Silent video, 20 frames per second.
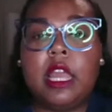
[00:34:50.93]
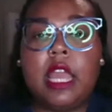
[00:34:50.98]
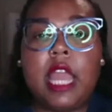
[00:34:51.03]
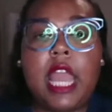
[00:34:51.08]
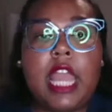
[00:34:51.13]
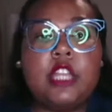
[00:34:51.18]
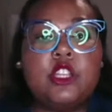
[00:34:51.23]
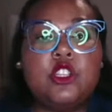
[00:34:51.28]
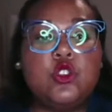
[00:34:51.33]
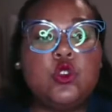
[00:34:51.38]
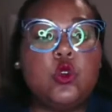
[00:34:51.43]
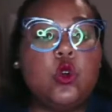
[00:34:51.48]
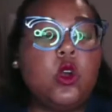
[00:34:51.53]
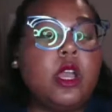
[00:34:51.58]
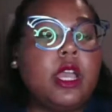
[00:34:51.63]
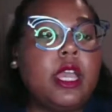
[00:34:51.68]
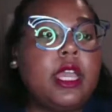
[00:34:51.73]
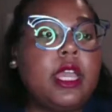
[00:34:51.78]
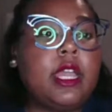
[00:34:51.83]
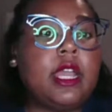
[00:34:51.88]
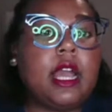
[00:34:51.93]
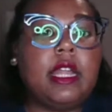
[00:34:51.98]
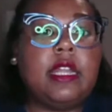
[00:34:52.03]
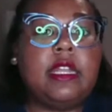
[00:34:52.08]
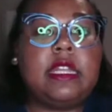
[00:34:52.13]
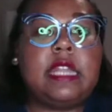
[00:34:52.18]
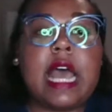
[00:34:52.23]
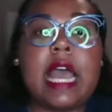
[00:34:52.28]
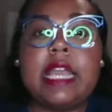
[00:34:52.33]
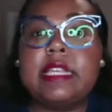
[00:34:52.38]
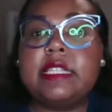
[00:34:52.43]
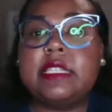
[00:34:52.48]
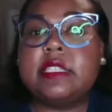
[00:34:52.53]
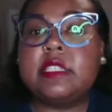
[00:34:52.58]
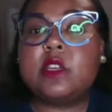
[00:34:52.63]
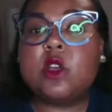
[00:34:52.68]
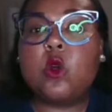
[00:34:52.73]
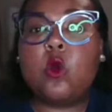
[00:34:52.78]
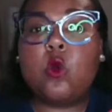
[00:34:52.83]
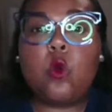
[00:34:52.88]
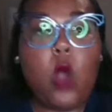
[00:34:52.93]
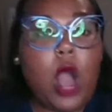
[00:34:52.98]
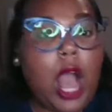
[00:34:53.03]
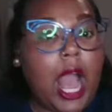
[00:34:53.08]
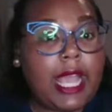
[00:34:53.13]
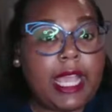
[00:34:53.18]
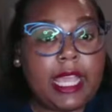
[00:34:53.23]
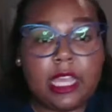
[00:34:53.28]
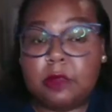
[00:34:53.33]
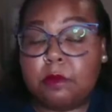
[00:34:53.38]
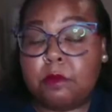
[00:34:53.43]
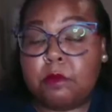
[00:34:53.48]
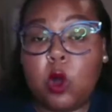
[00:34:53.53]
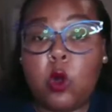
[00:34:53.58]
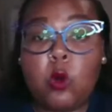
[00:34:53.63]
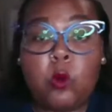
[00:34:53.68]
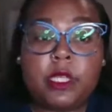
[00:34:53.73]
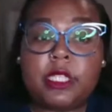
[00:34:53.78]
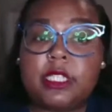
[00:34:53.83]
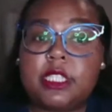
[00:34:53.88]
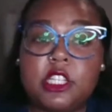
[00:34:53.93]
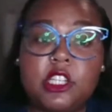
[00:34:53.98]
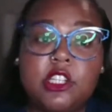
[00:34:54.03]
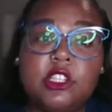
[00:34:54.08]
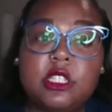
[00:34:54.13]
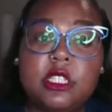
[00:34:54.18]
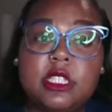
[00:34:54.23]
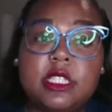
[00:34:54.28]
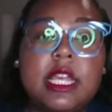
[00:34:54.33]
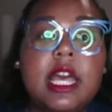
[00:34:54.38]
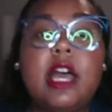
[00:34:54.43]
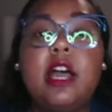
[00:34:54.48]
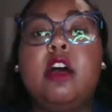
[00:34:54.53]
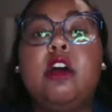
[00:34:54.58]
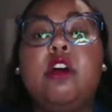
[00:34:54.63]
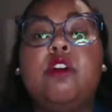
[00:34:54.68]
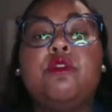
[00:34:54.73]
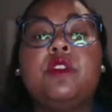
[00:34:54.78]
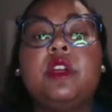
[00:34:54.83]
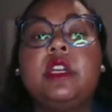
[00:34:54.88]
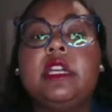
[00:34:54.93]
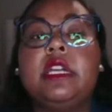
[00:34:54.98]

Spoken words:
enjoying a nice quiet moment to yourself,